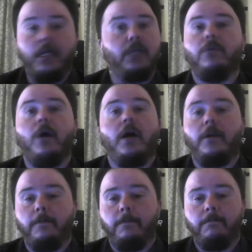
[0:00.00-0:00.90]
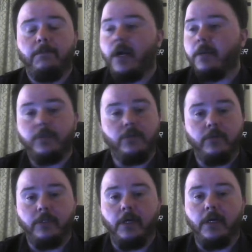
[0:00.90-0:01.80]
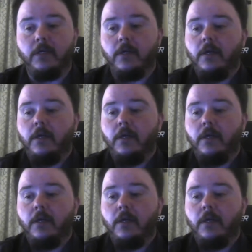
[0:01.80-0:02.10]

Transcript: and they're not. They're absolutely not.